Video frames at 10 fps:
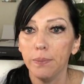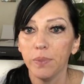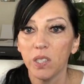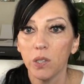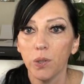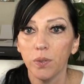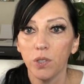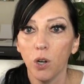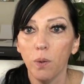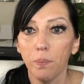So
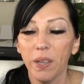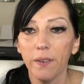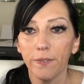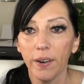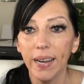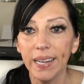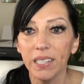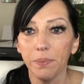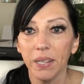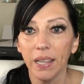don't be afraid
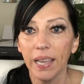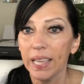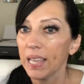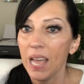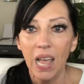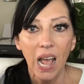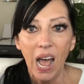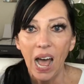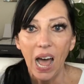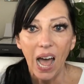to be like,
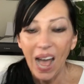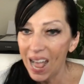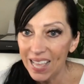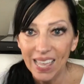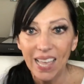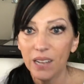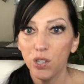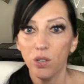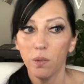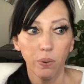I can't
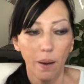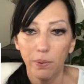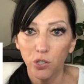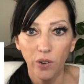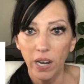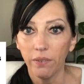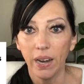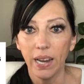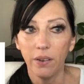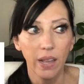do the proper training
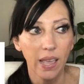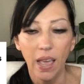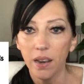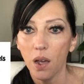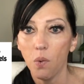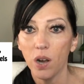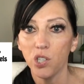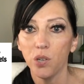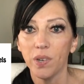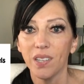right now, and I cannot
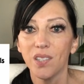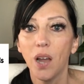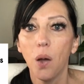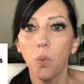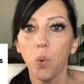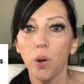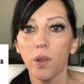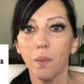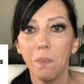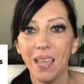watch you, and it's not
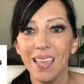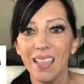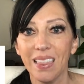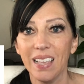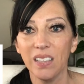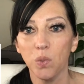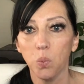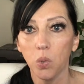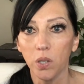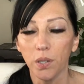worth making things
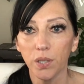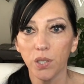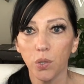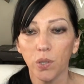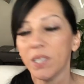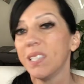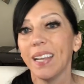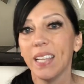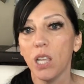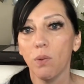worse or
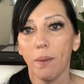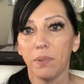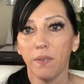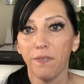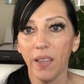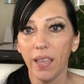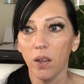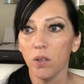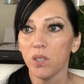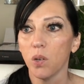setting you up to
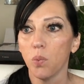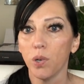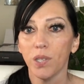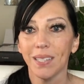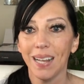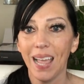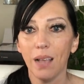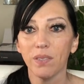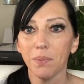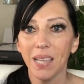fail. So we're just going to
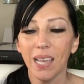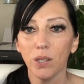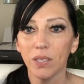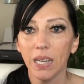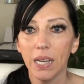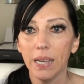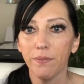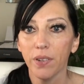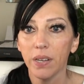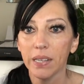have some kennel time
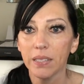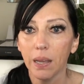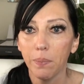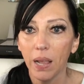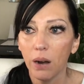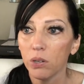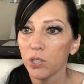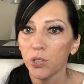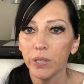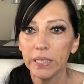for the next couple
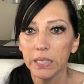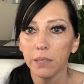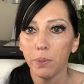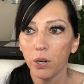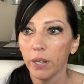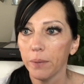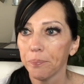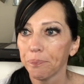hours during this party.